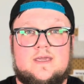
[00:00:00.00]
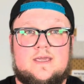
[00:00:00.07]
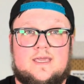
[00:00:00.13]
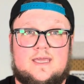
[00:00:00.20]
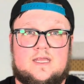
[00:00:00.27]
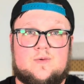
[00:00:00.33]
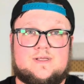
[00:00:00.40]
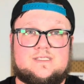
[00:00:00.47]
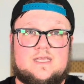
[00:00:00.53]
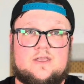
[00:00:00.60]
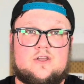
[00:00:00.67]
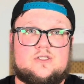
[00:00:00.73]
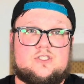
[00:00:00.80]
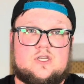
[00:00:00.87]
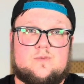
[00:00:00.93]
Anyways, thank
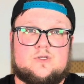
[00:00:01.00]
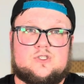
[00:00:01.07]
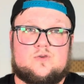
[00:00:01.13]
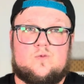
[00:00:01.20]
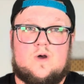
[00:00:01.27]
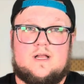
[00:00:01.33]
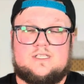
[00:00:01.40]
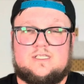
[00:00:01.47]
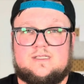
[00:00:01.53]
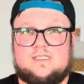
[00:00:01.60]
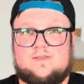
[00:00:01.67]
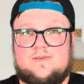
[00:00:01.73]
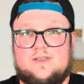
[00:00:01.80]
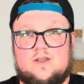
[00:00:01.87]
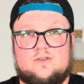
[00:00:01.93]
y'all so much for watching.
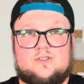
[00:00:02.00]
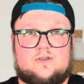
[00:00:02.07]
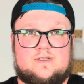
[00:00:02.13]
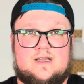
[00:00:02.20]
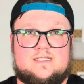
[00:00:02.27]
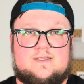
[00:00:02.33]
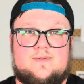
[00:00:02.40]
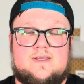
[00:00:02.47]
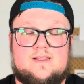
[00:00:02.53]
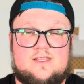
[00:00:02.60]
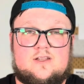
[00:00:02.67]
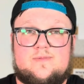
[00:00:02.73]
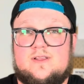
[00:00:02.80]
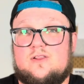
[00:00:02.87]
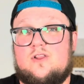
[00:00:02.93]
This video turned out to be a
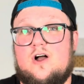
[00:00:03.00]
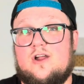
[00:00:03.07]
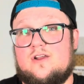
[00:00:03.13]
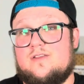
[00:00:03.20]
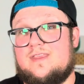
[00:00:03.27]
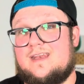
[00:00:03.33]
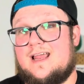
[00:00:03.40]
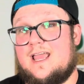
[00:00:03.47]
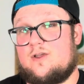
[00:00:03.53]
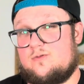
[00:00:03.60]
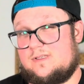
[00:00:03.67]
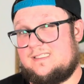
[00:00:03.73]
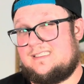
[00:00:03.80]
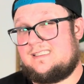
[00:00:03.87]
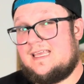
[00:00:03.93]
little bit longer than I
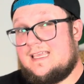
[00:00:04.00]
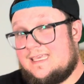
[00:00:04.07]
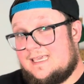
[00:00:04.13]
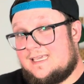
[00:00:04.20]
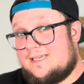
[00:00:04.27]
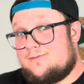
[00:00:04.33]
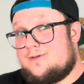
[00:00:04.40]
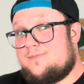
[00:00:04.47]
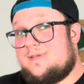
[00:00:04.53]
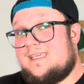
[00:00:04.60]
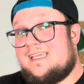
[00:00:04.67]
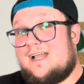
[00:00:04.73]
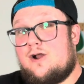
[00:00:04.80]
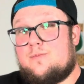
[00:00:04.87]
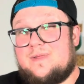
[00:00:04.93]
was thinking it would
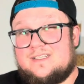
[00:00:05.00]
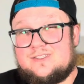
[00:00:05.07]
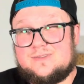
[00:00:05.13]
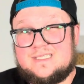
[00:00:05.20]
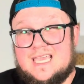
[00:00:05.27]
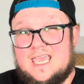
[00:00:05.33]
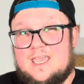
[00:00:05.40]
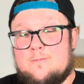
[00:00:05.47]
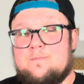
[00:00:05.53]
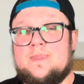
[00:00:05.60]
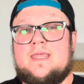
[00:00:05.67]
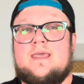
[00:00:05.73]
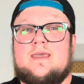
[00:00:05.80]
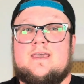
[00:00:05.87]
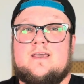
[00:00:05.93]
be. I hope that's okay.
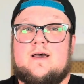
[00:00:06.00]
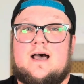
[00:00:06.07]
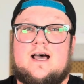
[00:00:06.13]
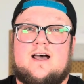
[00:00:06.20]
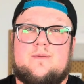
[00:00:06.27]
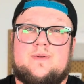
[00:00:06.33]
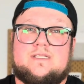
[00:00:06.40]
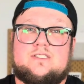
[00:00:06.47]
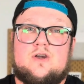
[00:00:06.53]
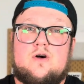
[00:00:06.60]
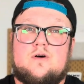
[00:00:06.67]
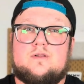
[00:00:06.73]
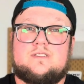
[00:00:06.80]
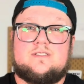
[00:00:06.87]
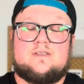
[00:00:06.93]
But
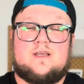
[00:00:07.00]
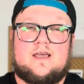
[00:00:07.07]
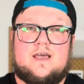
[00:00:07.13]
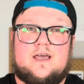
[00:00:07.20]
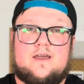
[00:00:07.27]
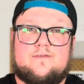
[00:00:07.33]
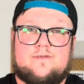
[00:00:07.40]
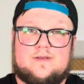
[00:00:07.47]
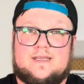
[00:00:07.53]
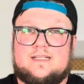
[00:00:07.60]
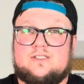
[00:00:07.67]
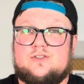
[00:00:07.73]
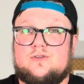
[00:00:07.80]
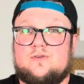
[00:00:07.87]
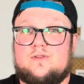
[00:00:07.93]
don't
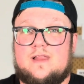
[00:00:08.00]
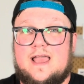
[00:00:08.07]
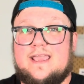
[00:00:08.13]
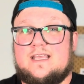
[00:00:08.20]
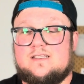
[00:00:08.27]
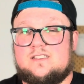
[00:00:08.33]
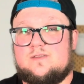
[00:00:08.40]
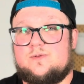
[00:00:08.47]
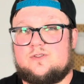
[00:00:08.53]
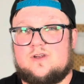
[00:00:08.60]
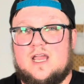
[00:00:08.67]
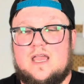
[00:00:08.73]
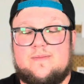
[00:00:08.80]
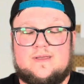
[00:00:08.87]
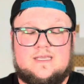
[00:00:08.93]
forget to like and
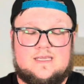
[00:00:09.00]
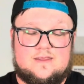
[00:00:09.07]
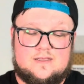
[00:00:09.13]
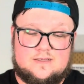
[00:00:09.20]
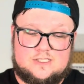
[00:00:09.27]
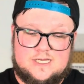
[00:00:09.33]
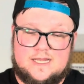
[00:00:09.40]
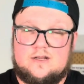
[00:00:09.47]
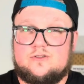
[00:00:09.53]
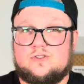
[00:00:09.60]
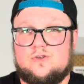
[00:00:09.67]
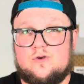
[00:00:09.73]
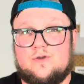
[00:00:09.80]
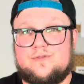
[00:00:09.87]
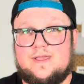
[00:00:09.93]
subscribe. Again, the channel's
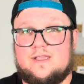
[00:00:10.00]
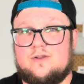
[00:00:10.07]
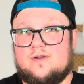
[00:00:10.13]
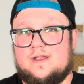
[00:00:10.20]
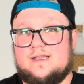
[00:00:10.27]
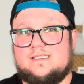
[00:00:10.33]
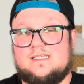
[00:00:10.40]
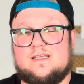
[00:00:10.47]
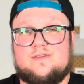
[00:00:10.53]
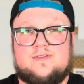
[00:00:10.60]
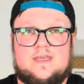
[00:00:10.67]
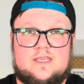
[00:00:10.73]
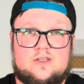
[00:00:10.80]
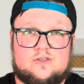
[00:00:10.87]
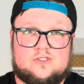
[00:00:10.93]
grown like crazy, and
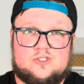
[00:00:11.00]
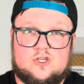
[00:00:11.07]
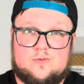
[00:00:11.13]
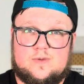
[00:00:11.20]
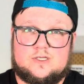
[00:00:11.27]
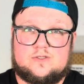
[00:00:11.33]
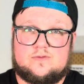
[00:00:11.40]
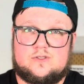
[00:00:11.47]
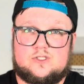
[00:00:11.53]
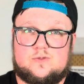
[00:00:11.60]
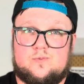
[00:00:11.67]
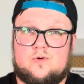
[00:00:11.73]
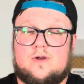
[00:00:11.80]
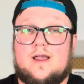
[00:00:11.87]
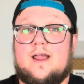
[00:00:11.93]
thank y'all so much for the
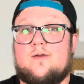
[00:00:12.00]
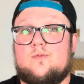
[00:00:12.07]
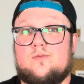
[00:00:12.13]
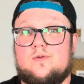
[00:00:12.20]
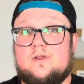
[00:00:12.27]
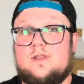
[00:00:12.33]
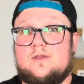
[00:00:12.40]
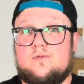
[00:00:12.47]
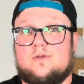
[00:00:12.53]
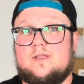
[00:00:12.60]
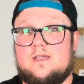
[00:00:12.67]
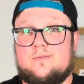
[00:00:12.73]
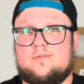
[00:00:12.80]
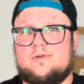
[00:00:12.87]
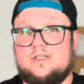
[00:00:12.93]
support. I really,
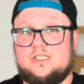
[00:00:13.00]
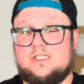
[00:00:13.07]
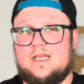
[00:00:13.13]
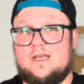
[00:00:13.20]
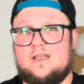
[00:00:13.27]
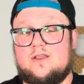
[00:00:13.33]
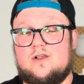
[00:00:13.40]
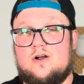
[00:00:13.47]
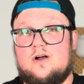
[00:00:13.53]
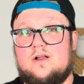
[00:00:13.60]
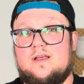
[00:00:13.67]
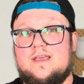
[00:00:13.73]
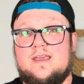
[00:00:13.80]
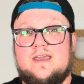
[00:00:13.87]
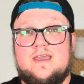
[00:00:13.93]
really appreciate it,
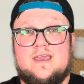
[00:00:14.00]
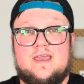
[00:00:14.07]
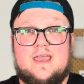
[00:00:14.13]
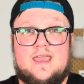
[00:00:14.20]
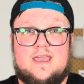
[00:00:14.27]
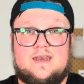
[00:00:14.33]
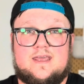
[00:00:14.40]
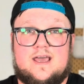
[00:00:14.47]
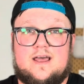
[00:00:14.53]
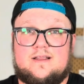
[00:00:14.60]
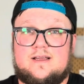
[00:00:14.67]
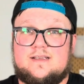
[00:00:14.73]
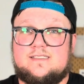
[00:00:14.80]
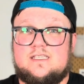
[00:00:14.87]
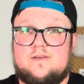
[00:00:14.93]
y'all. And
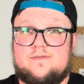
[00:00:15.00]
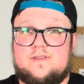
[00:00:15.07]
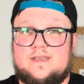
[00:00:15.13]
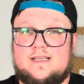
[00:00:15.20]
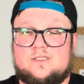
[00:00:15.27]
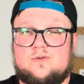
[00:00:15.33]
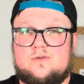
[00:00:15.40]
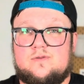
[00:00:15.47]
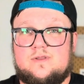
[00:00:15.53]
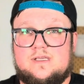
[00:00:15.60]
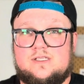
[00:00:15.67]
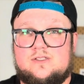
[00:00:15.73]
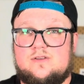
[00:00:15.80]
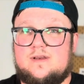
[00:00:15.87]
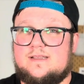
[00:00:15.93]
I'll see you for the next one really
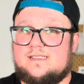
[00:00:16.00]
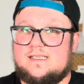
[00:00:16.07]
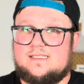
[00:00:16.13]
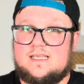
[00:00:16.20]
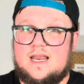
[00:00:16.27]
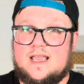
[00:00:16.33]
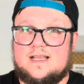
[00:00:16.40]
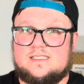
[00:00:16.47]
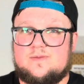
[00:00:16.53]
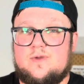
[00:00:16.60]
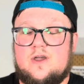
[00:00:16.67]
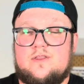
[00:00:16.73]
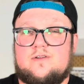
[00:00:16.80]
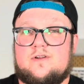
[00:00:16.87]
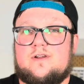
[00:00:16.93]
soon. As I said, I got some
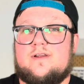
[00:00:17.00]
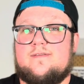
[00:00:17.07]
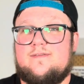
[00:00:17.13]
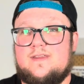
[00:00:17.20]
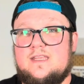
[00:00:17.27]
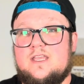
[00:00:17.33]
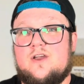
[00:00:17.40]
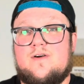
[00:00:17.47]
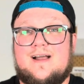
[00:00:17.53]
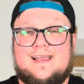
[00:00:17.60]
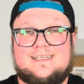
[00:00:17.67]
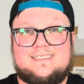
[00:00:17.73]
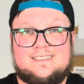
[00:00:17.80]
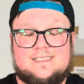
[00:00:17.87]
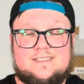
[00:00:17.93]
other video
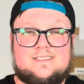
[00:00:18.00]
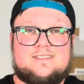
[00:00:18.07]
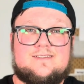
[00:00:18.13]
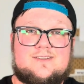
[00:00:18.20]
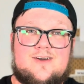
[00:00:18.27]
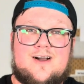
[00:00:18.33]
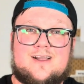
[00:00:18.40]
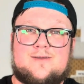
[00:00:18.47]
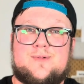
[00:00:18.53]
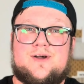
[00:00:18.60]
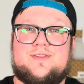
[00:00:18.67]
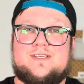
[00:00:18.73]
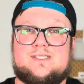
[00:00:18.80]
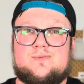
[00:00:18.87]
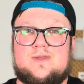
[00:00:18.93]
ideas to talk
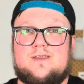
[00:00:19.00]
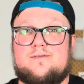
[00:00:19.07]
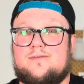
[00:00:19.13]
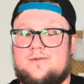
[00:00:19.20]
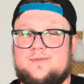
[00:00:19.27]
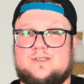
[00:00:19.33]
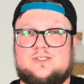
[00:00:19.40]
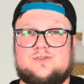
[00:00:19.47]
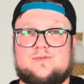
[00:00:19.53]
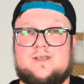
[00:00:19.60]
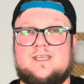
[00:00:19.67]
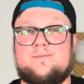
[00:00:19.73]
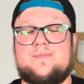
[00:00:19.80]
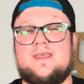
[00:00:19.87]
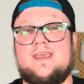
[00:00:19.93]
about this week from the
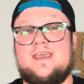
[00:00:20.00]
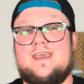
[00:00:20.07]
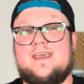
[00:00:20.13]
stream.